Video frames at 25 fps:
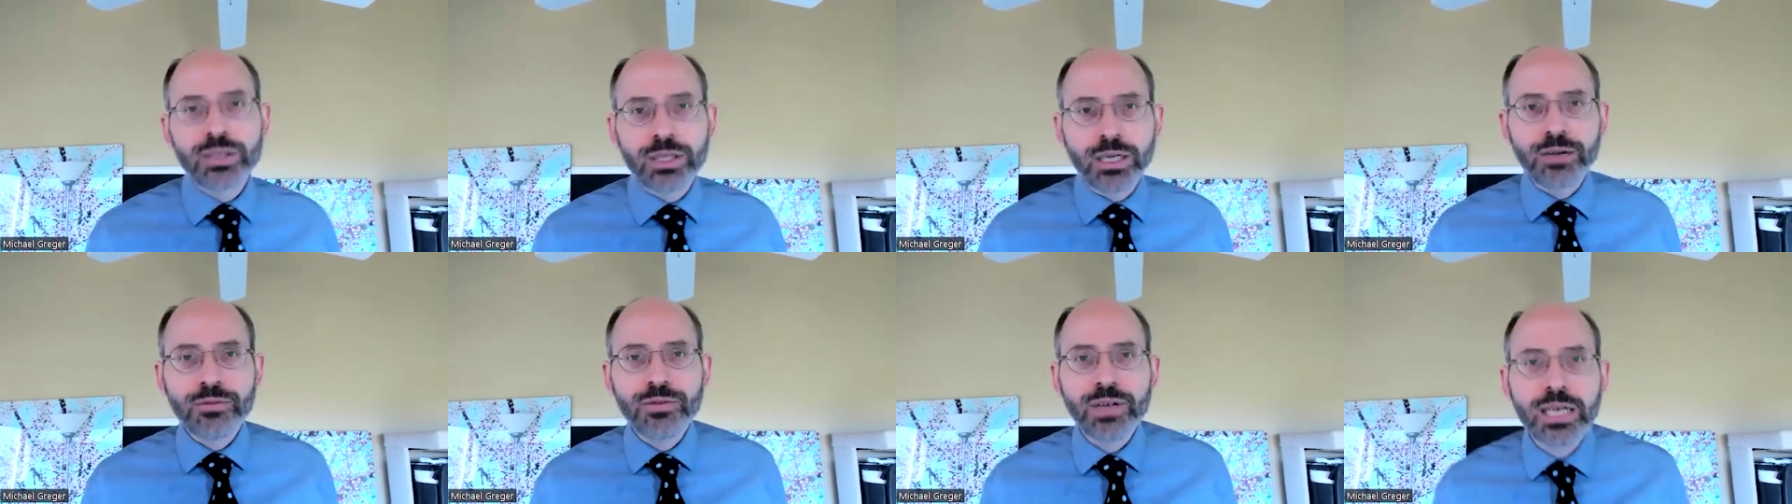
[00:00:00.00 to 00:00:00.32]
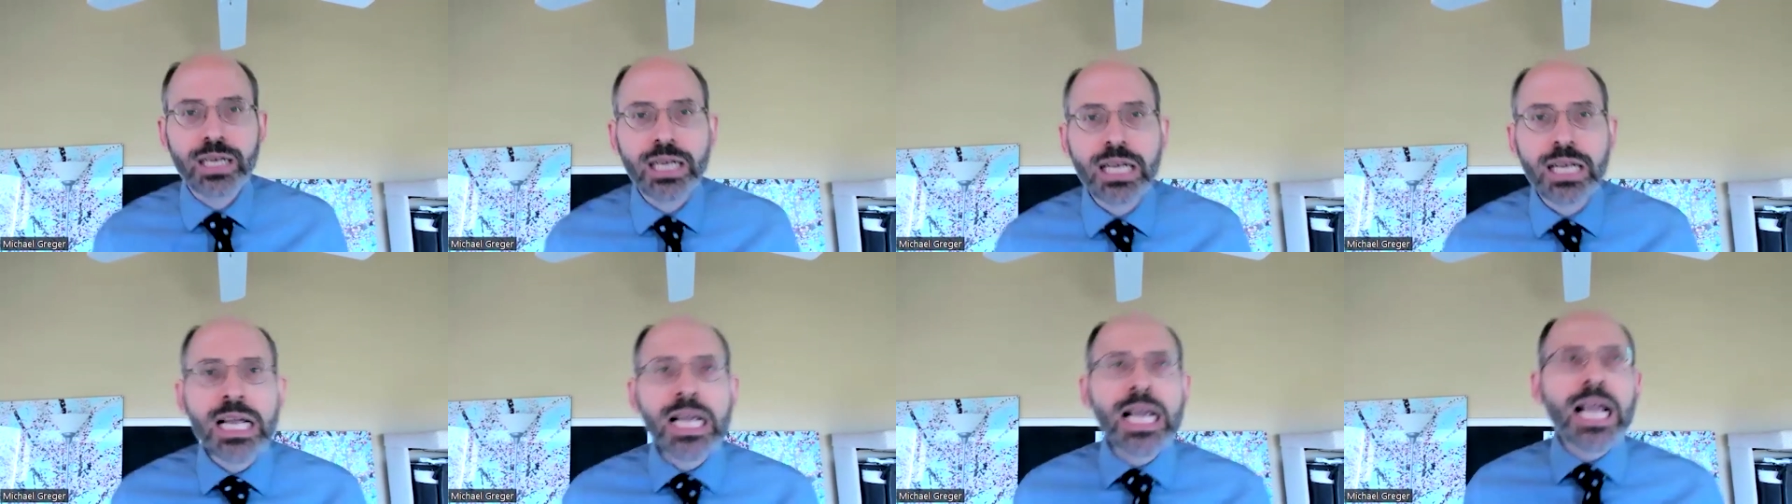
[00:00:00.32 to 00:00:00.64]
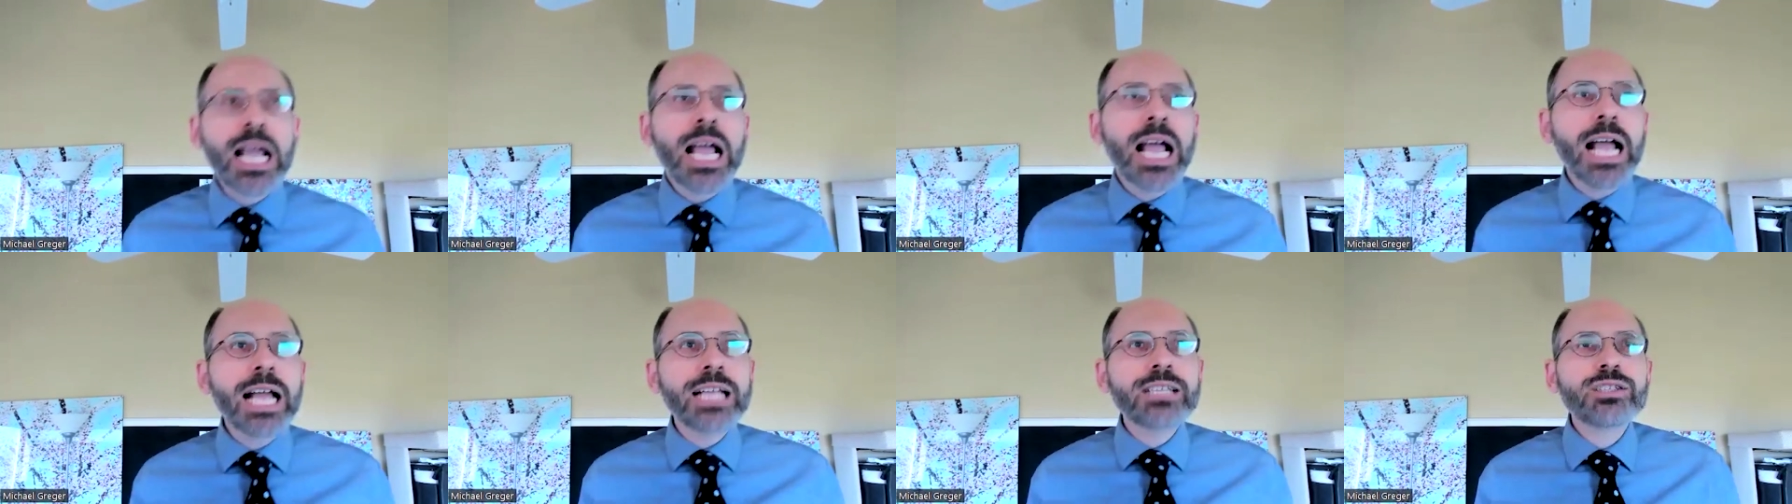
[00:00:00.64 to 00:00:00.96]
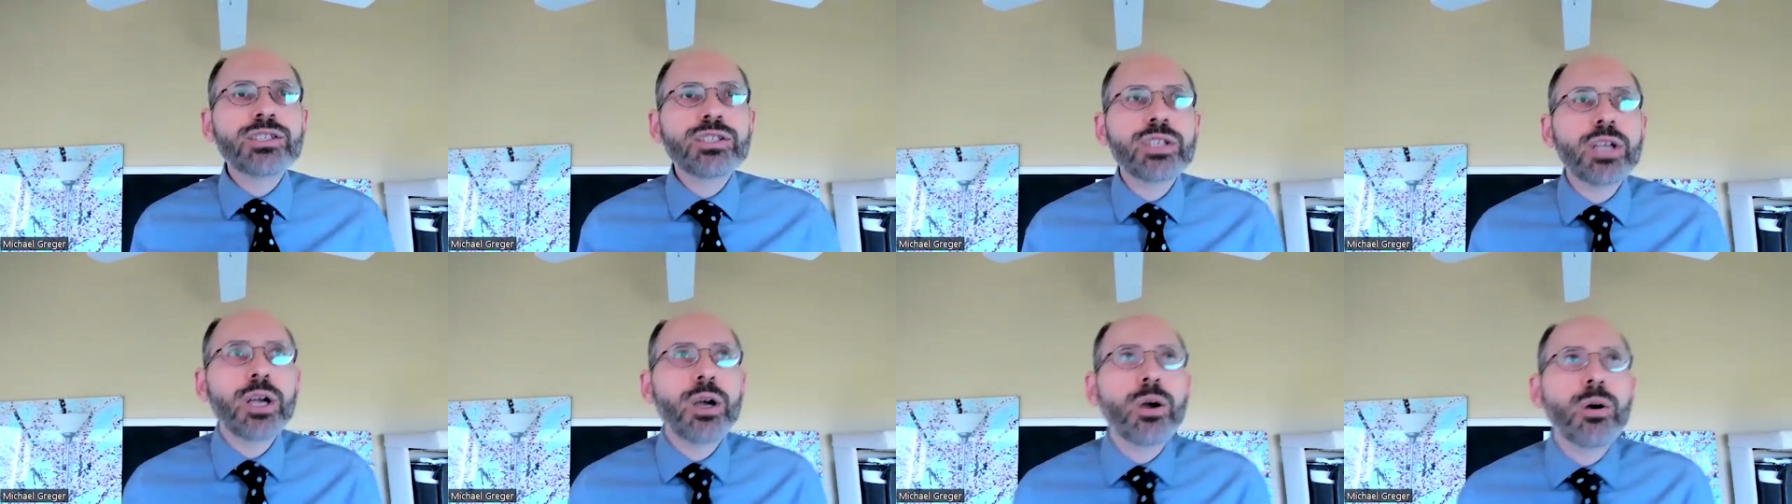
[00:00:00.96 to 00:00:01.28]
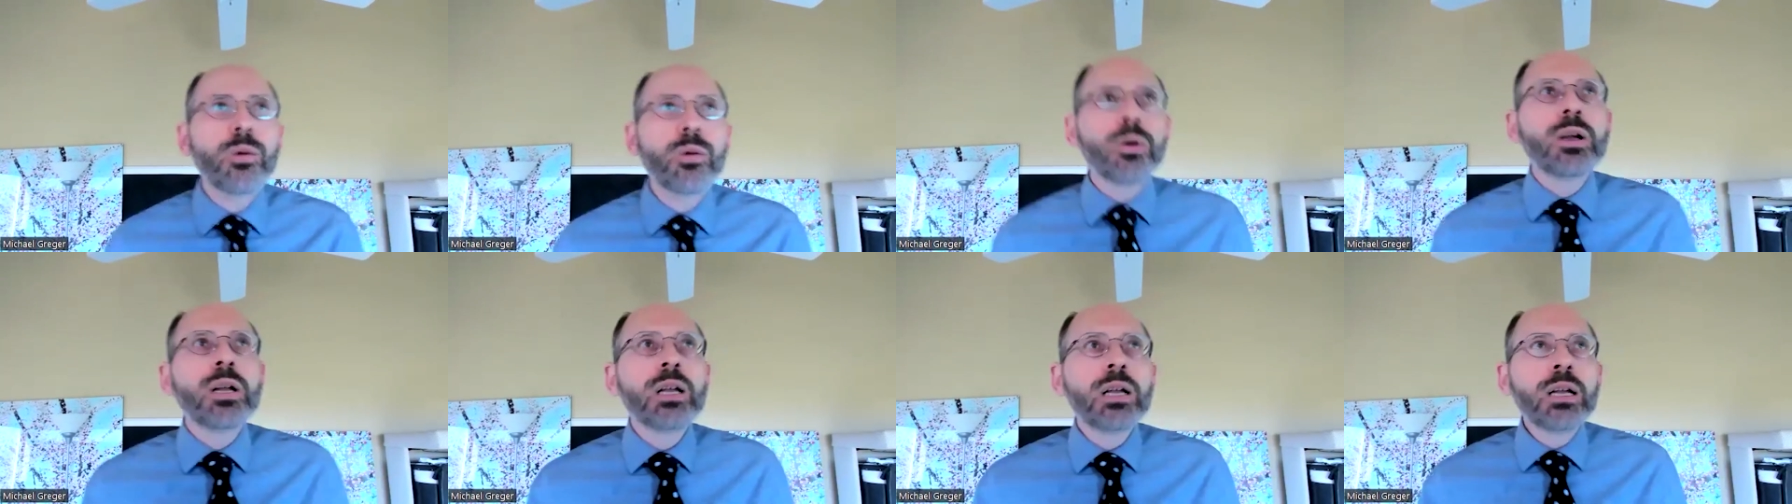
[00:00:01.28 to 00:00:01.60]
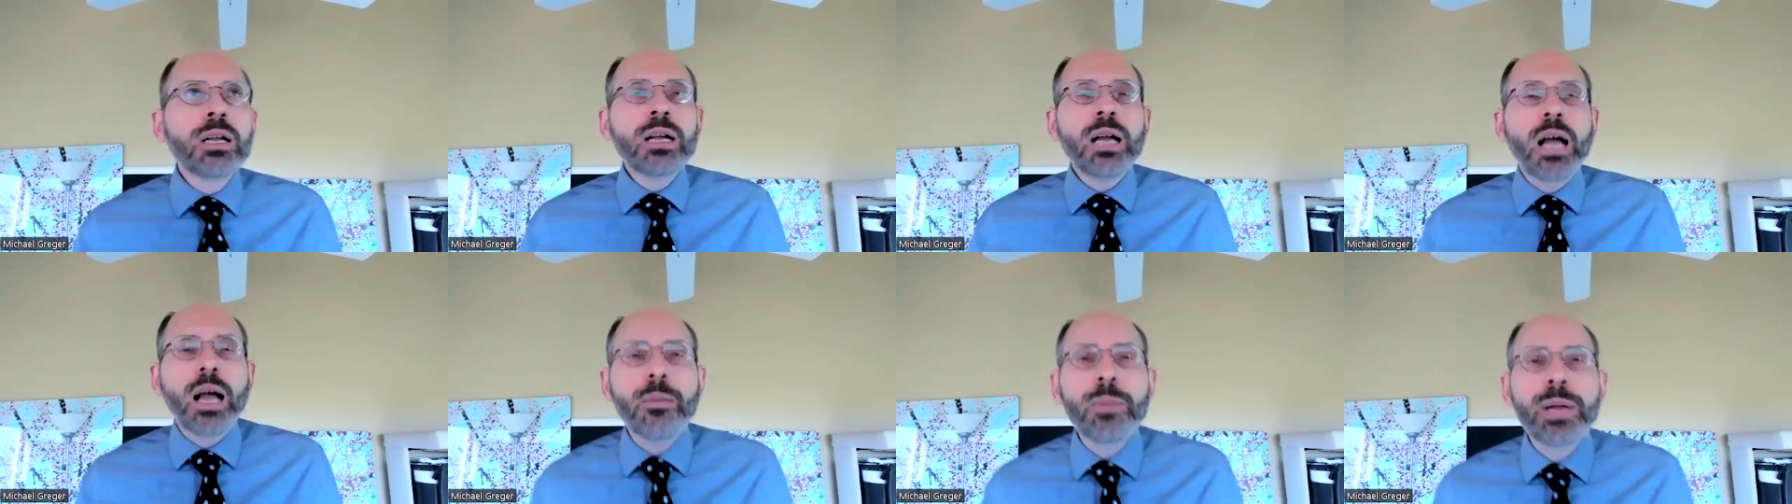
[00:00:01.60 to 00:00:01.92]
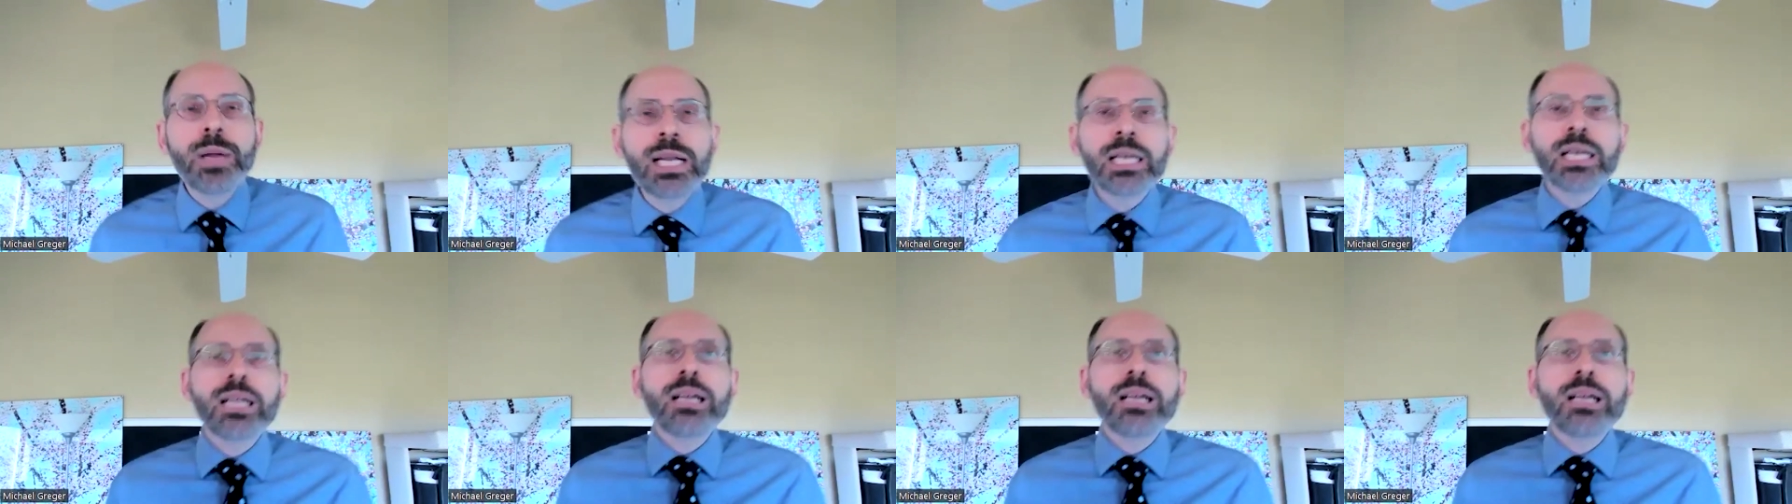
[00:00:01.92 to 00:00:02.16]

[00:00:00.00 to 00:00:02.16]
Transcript: it. And so, I mean,